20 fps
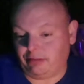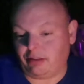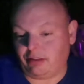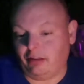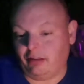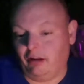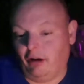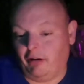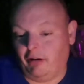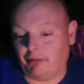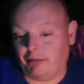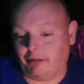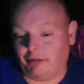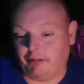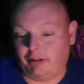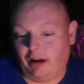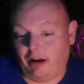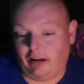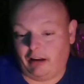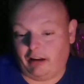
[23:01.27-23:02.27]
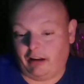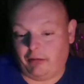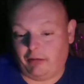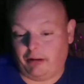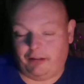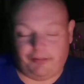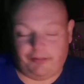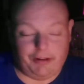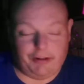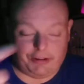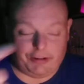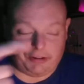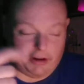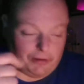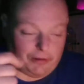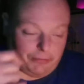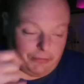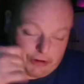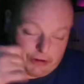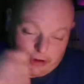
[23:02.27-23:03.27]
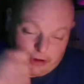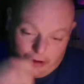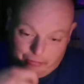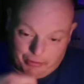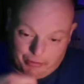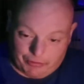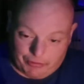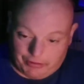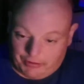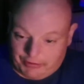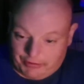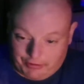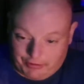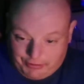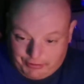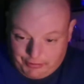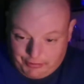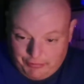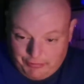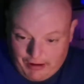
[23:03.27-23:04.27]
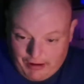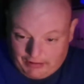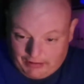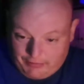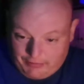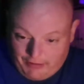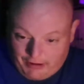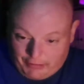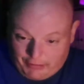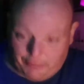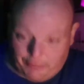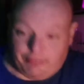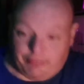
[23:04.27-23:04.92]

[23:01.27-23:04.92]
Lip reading: No, absolutely not. I mean, if you guys saw the picture I posted, it's just 2 bags of actual